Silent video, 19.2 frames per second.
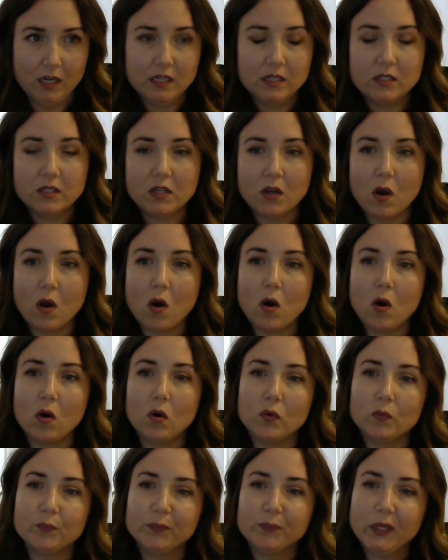
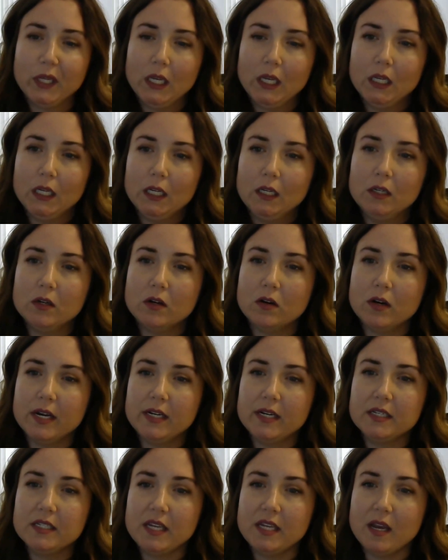So, an
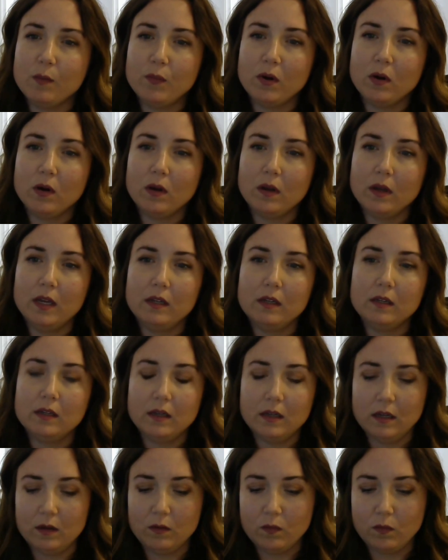example
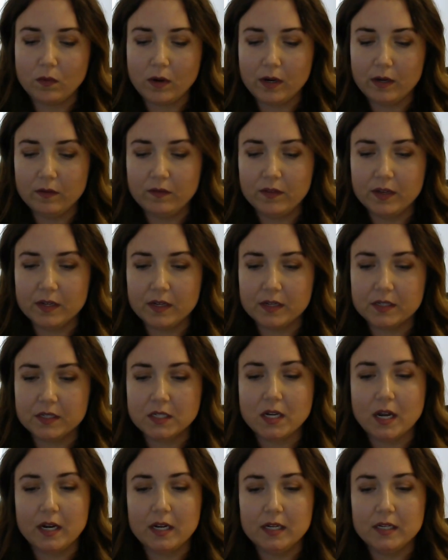in one of the
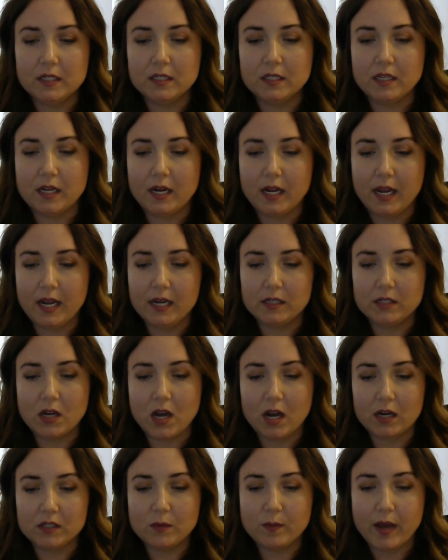studies that I had
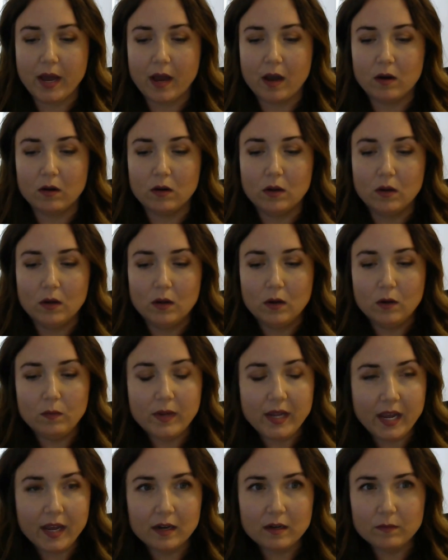talked about,
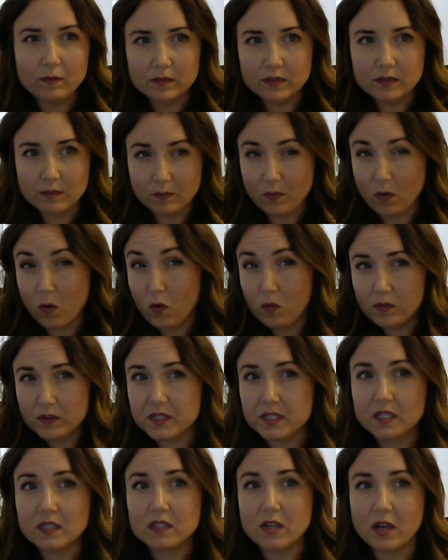we had over
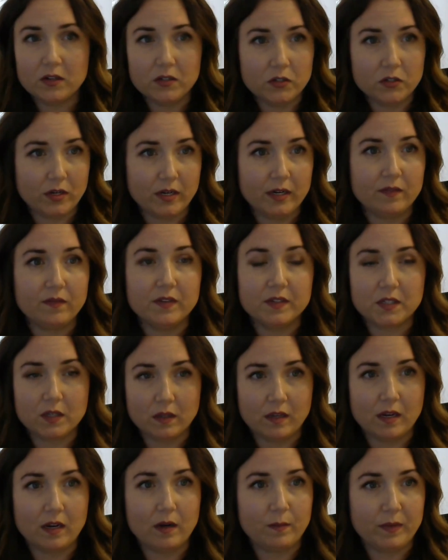600 physical
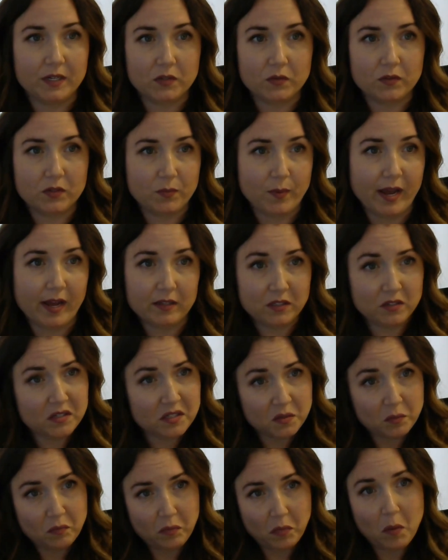therapists respond. So
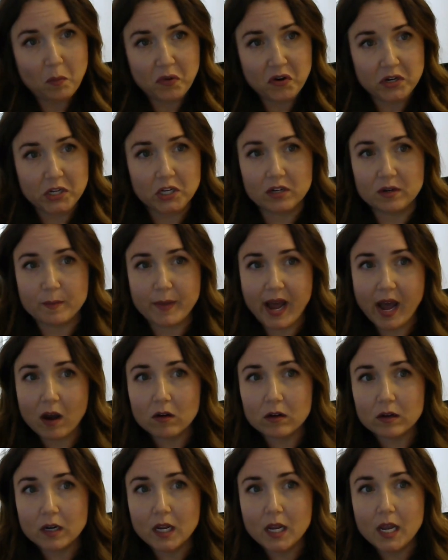it's a pretty good
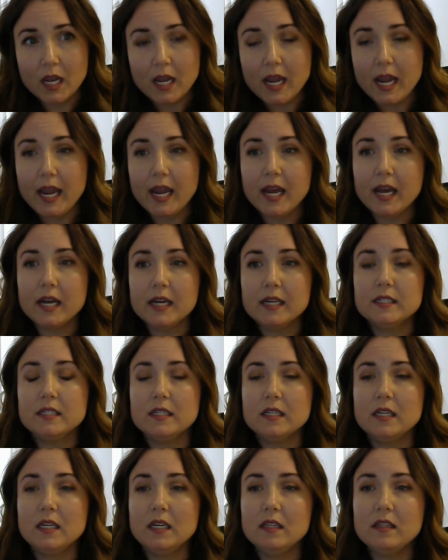amount. And
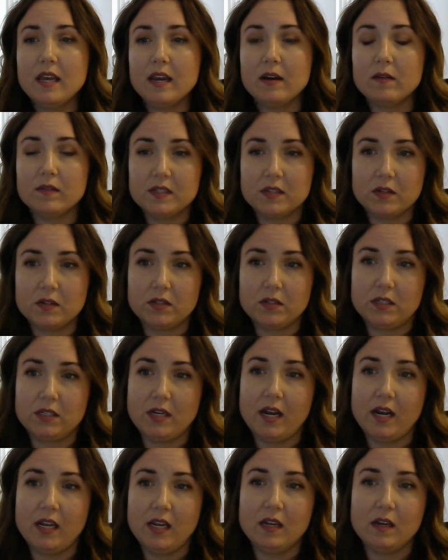in that research
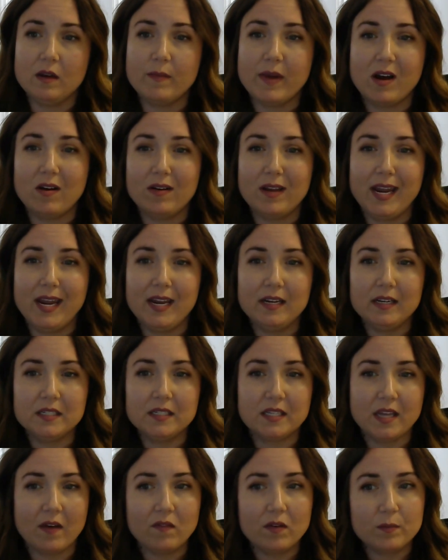study, about
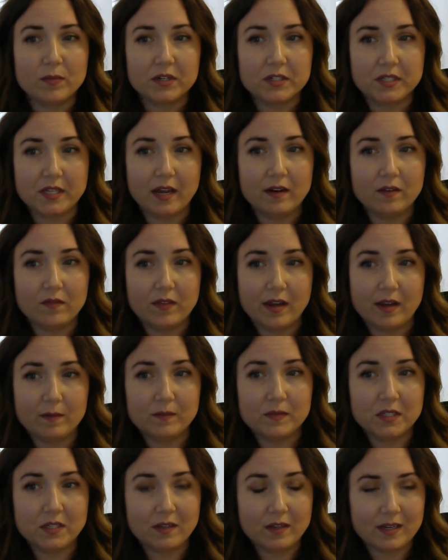87% of
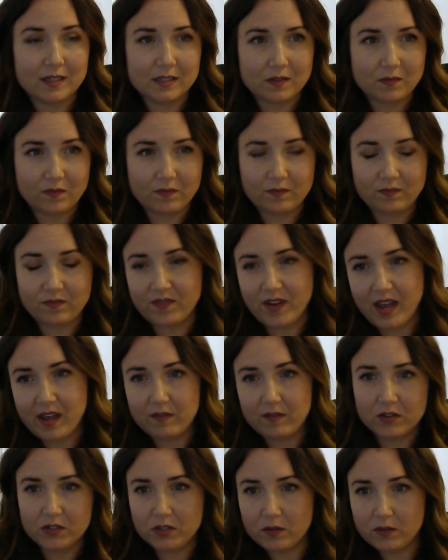them, so that's
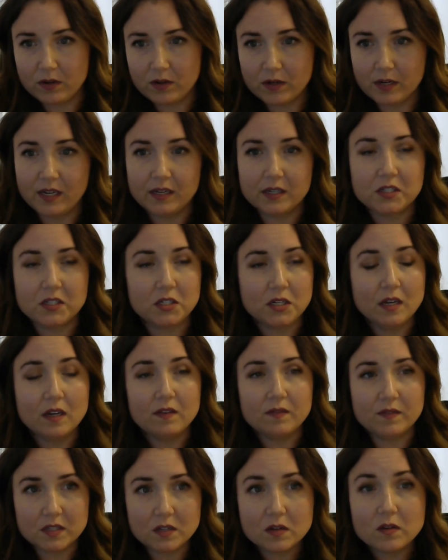530-ish,
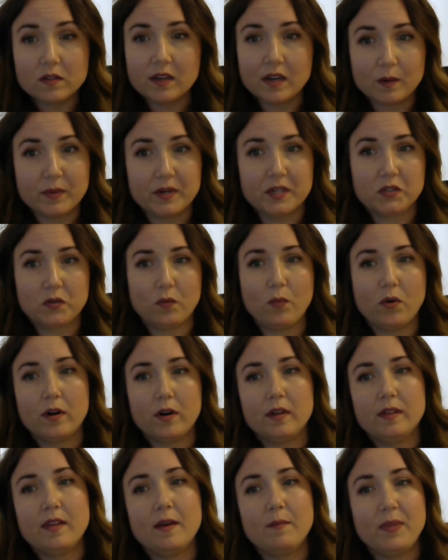physical therapists
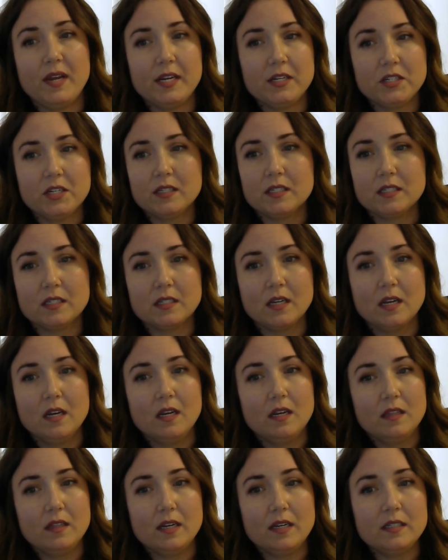reported that patients
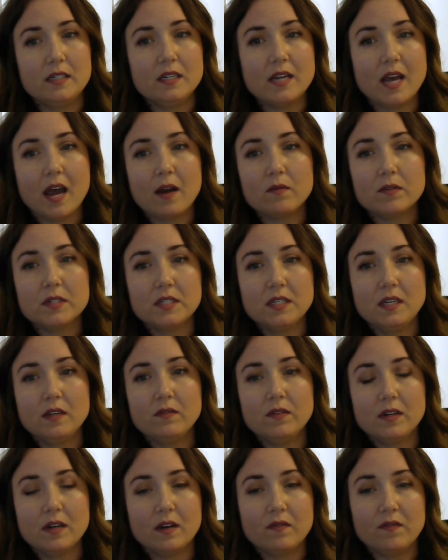they did not receive
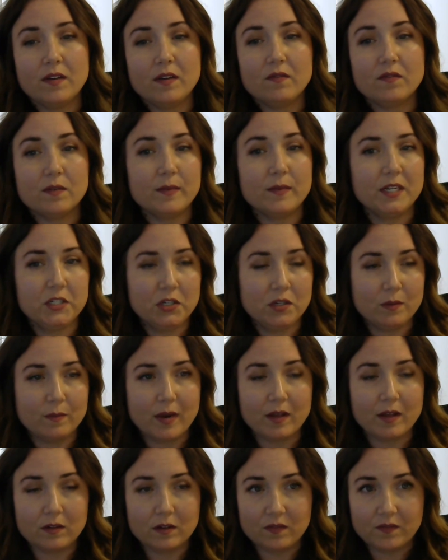enough information
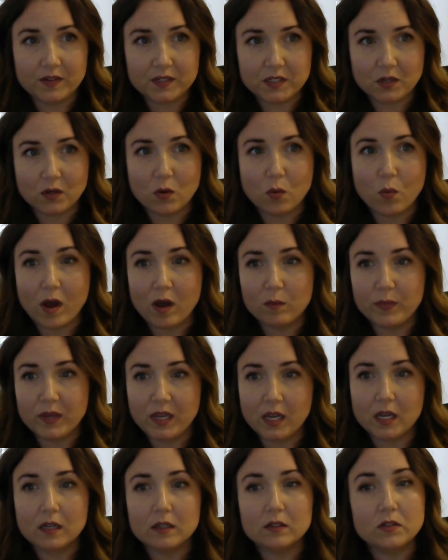about their physical
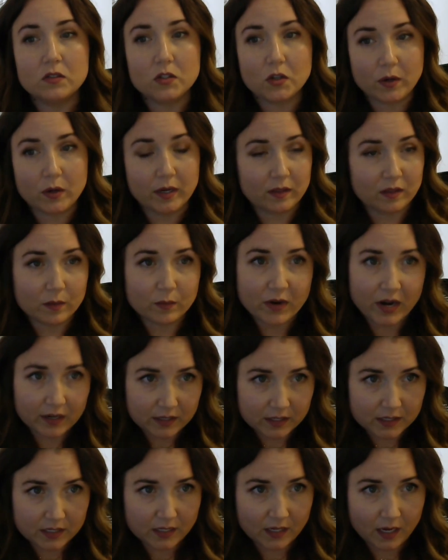well-being during their
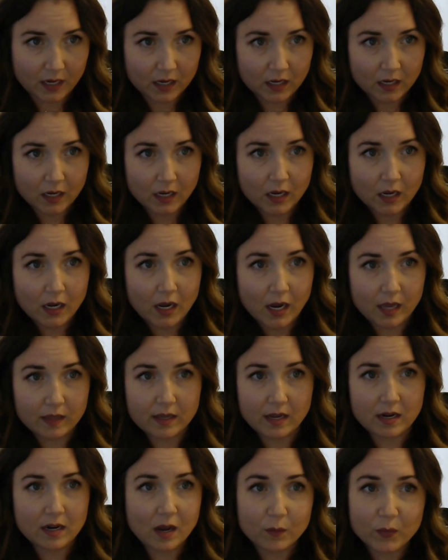pregnancy. And
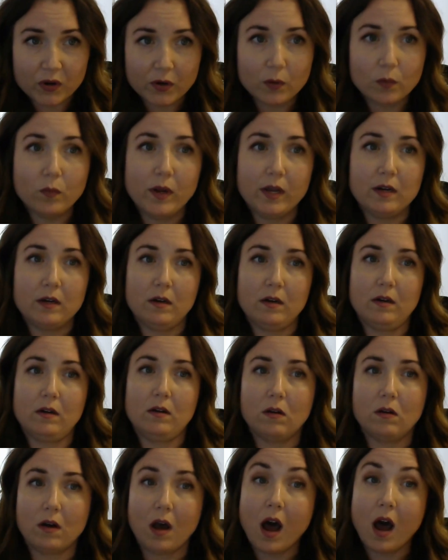that number went
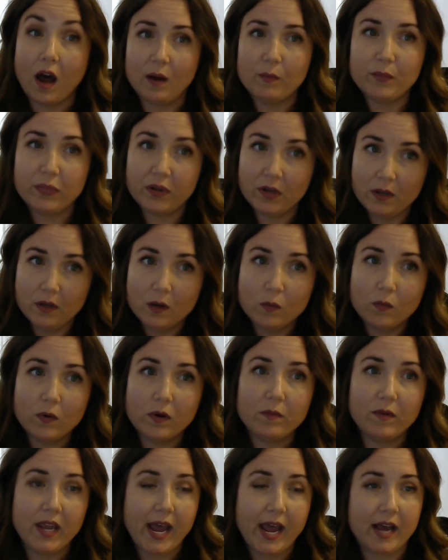up when
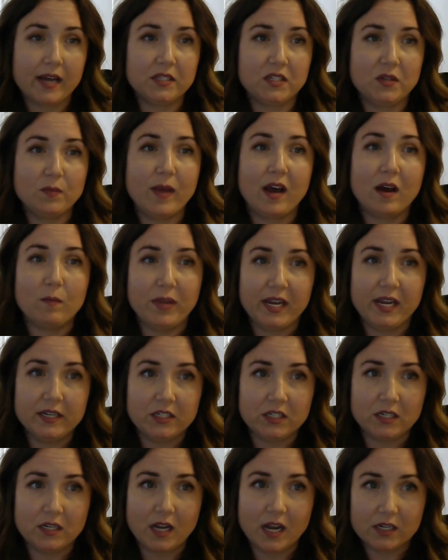we asked about
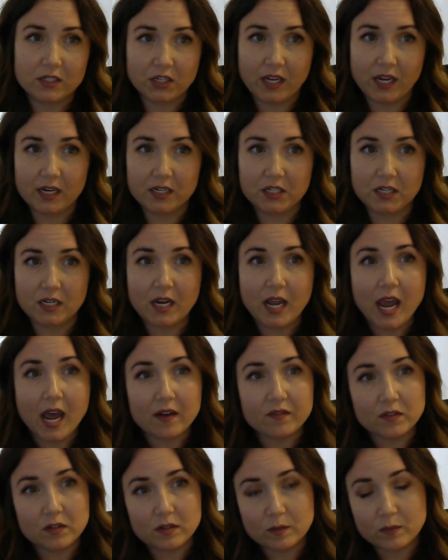patient education
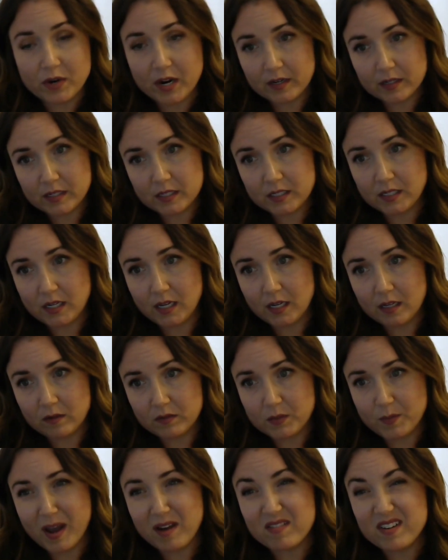after their pregnancy. It
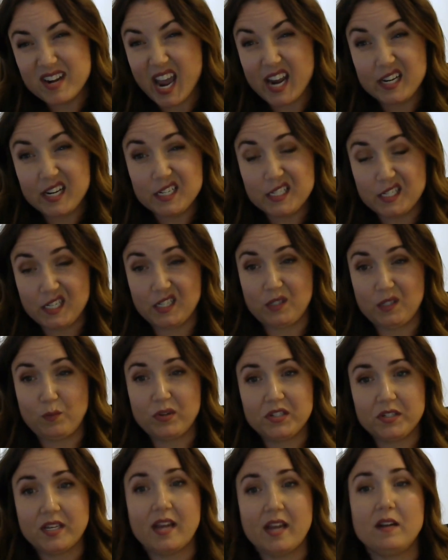was about
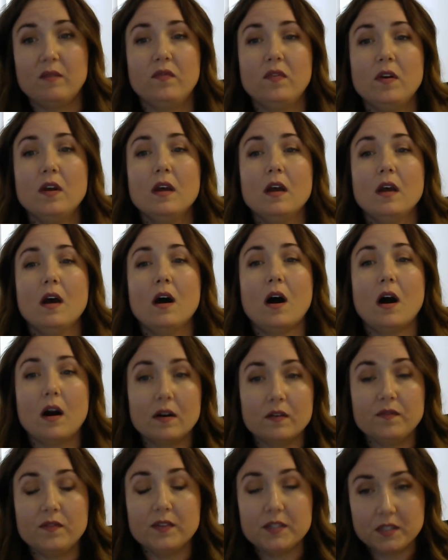96% of
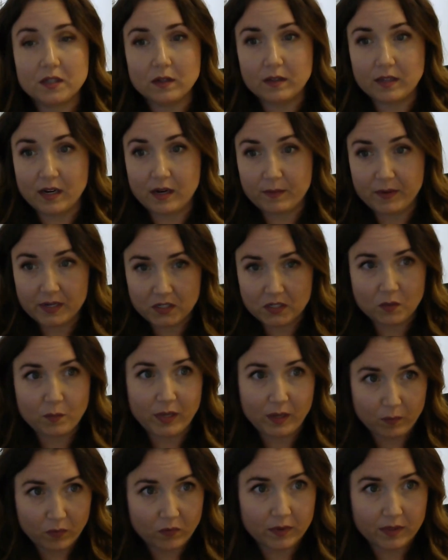our physical therapists, so
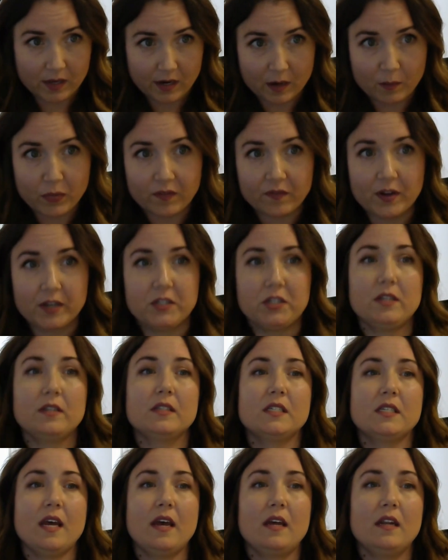people within our profession,
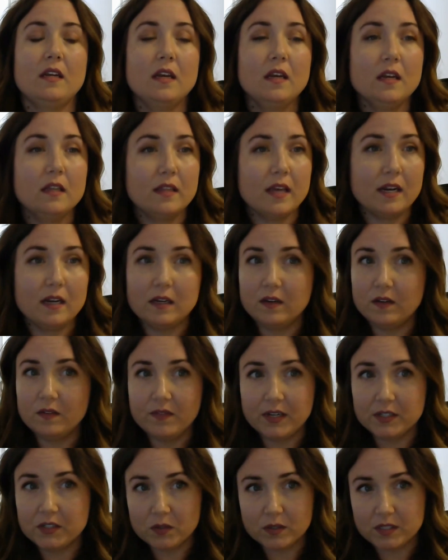said that
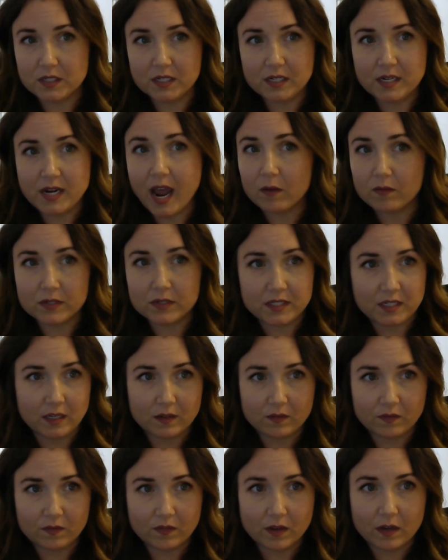individuals did not
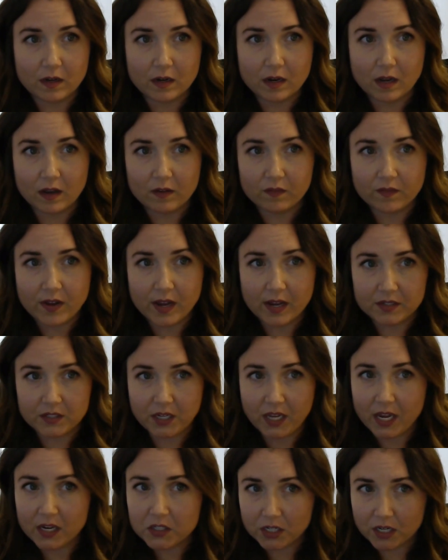receive enough
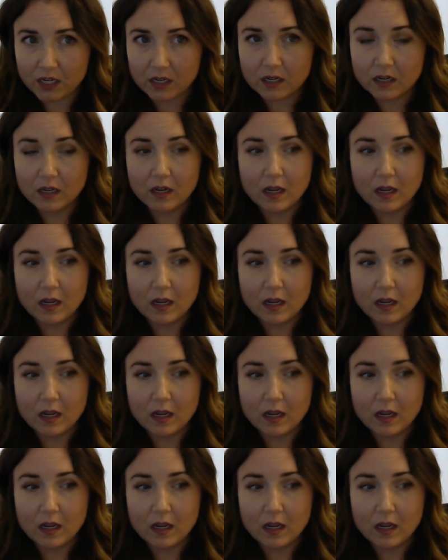education.